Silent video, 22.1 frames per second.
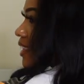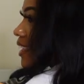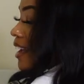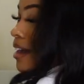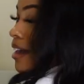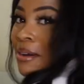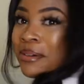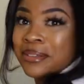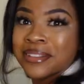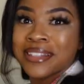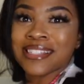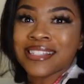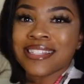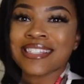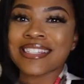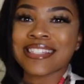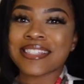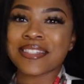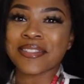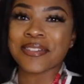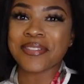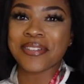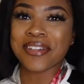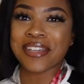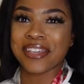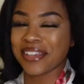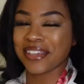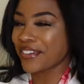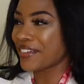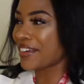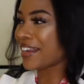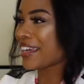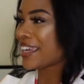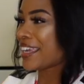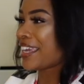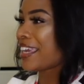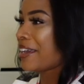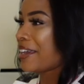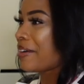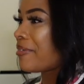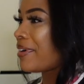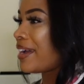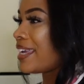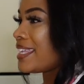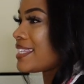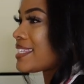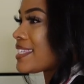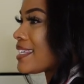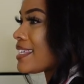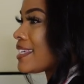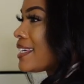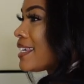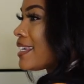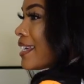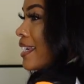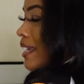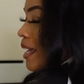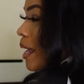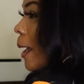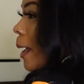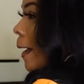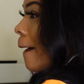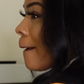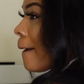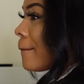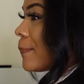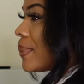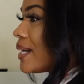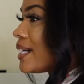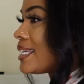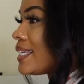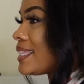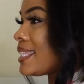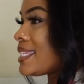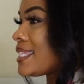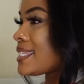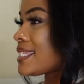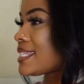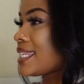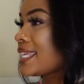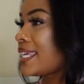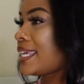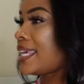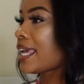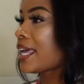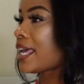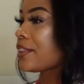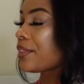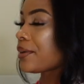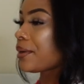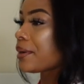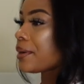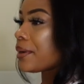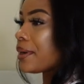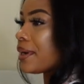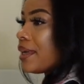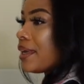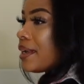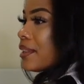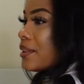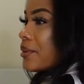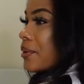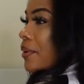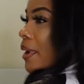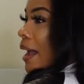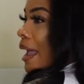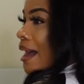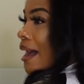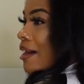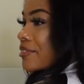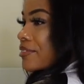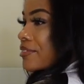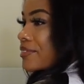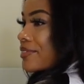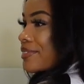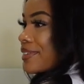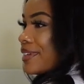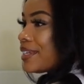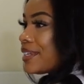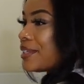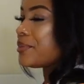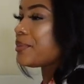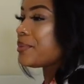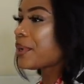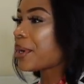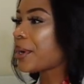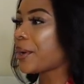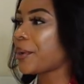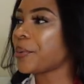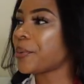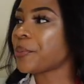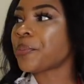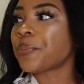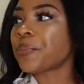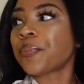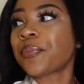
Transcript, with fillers: Oh, this is too cute. I can't wait to put this together in a little outfit, you know.